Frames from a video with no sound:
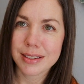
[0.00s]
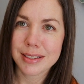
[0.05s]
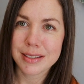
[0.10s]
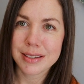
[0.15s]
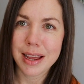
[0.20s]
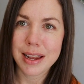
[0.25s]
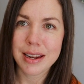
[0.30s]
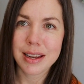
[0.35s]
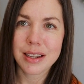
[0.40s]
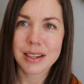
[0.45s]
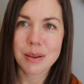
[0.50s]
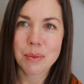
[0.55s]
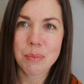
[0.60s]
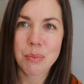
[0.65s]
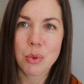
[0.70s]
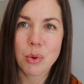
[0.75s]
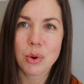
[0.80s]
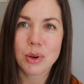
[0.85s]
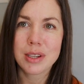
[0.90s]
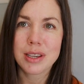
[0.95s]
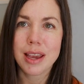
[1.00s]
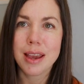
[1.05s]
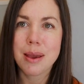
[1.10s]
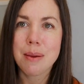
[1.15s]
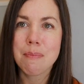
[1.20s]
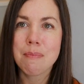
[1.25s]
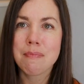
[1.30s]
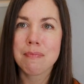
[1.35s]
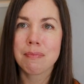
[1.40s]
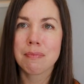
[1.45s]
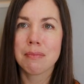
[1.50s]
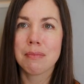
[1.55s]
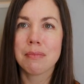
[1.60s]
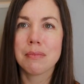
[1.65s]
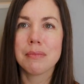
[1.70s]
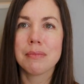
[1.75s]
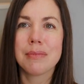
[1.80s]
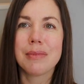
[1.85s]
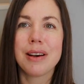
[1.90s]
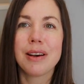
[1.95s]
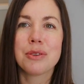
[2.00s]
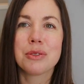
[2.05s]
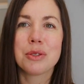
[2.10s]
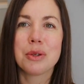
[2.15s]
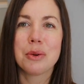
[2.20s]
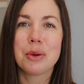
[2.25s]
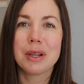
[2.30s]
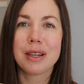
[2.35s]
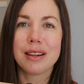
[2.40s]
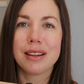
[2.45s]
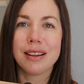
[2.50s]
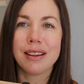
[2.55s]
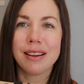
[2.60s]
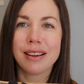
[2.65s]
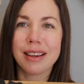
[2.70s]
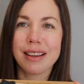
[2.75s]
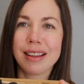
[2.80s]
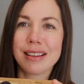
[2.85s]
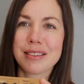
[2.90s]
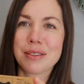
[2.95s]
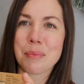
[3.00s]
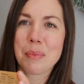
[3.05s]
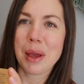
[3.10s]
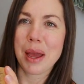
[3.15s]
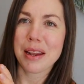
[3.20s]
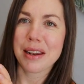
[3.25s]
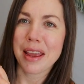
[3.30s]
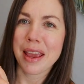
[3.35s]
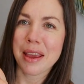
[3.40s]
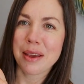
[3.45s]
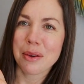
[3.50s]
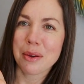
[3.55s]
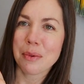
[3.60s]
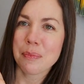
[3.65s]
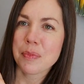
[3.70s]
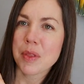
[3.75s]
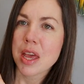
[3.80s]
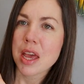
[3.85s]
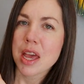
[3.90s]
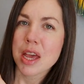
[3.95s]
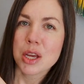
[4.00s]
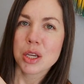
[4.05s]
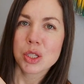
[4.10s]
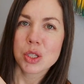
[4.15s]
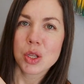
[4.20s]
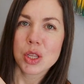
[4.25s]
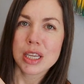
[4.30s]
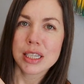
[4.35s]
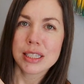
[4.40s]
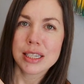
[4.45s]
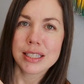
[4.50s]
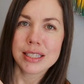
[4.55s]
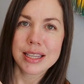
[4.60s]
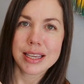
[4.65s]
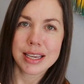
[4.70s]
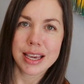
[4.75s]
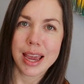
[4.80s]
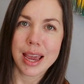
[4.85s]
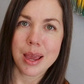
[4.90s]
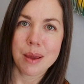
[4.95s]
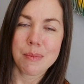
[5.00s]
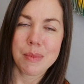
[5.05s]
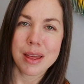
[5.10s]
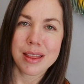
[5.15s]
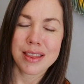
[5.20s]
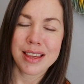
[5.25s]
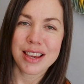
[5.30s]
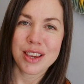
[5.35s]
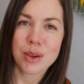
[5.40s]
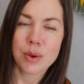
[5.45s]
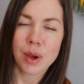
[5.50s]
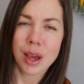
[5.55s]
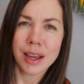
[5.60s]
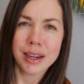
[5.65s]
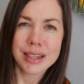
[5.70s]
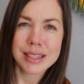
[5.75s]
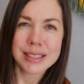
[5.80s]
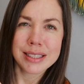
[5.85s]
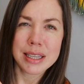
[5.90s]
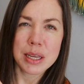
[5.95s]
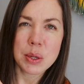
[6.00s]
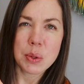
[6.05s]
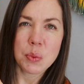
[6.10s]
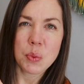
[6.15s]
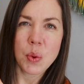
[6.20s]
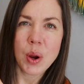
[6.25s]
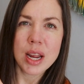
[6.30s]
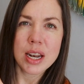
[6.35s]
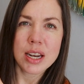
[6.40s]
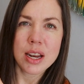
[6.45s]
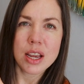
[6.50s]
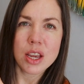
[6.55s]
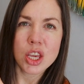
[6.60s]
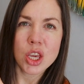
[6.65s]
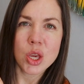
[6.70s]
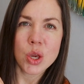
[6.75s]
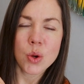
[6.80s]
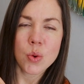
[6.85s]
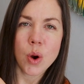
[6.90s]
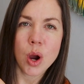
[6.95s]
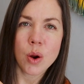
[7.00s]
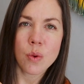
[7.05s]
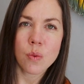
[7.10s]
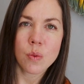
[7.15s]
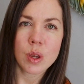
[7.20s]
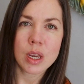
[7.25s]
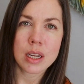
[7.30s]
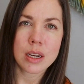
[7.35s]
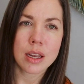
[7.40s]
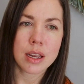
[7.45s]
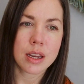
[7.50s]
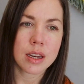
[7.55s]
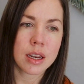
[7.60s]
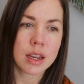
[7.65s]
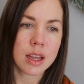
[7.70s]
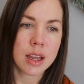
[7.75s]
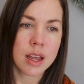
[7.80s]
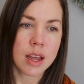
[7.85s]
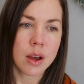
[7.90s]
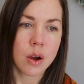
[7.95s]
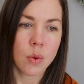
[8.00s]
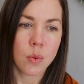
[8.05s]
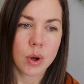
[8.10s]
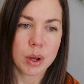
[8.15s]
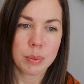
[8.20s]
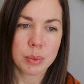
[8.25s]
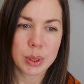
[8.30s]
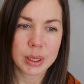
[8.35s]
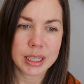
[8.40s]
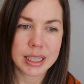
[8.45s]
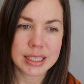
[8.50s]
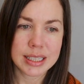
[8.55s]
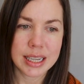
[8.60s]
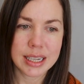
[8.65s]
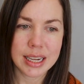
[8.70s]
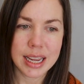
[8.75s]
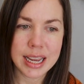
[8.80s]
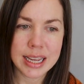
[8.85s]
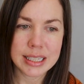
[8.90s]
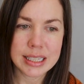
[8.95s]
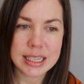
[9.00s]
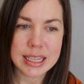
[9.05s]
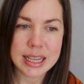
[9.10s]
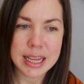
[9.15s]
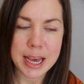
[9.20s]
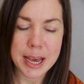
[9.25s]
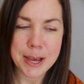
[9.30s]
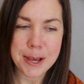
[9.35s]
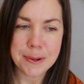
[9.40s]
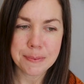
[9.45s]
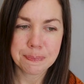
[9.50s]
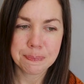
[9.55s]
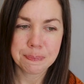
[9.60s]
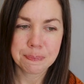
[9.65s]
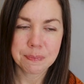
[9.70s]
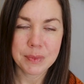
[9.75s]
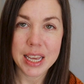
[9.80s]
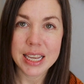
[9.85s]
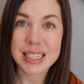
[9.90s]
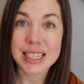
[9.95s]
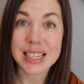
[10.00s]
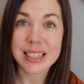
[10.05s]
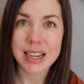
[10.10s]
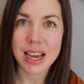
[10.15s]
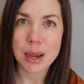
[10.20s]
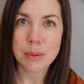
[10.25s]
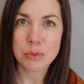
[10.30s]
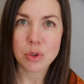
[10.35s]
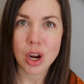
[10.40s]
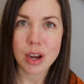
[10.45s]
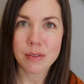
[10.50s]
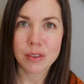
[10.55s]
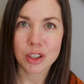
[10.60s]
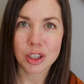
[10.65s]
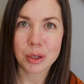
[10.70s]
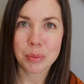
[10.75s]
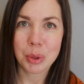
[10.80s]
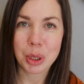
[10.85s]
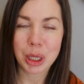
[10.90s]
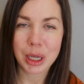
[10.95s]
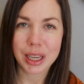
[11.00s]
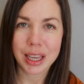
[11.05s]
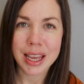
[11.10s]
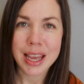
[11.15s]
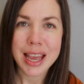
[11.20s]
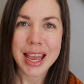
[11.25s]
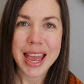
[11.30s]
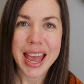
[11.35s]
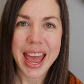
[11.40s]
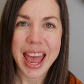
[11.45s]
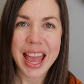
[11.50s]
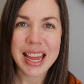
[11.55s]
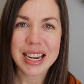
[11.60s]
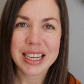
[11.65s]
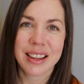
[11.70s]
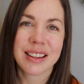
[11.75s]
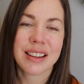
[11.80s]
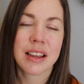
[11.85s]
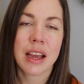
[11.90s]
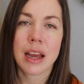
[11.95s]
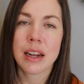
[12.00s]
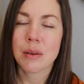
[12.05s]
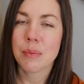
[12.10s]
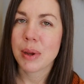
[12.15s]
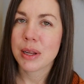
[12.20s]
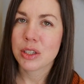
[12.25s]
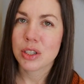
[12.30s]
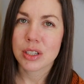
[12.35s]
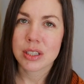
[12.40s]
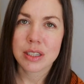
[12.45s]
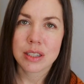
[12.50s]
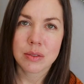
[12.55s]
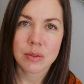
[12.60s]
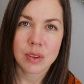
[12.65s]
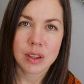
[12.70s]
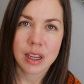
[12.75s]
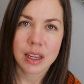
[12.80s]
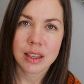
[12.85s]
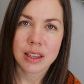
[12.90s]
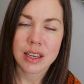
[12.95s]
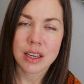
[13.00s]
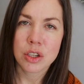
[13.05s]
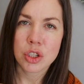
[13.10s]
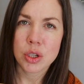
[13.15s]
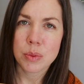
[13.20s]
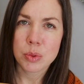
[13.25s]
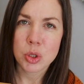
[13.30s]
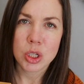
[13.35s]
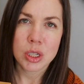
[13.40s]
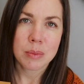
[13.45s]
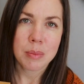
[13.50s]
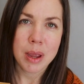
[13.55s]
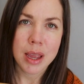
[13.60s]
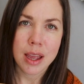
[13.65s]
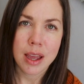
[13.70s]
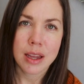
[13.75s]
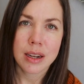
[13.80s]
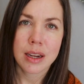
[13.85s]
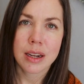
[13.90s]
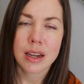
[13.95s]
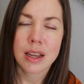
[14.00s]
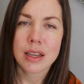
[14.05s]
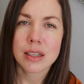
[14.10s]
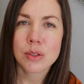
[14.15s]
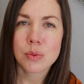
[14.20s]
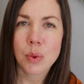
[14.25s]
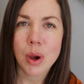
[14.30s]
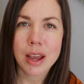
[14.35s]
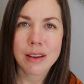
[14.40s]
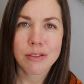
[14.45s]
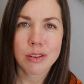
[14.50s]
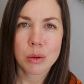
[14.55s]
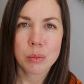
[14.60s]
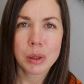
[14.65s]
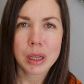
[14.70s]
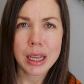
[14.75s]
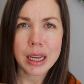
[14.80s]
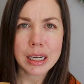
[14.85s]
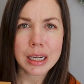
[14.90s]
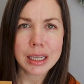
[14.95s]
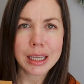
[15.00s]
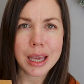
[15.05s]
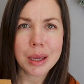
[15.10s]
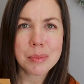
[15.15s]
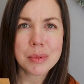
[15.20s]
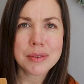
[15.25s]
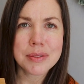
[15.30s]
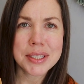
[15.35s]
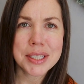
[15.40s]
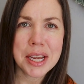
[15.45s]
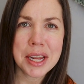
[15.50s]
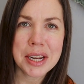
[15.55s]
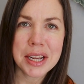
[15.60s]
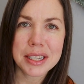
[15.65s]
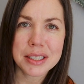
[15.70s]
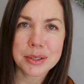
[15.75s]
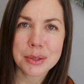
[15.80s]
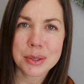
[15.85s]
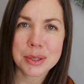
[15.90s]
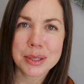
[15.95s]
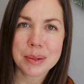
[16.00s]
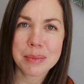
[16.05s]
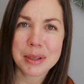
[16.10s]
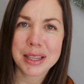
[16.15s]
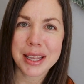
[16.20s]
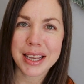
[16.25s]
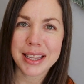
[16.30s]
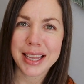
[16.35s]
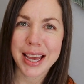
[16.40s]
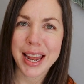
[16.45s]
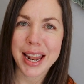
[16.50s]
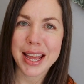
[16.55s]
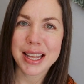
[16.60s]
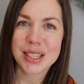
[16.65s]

Senate board game. I'll show it. It's a bad angle. So this is the game that you kind of see when you are reading. What book is it? It's the time traveler book. And it kind of mentions it like the Egyptian man and his wife are playing a game of Senate or something like that.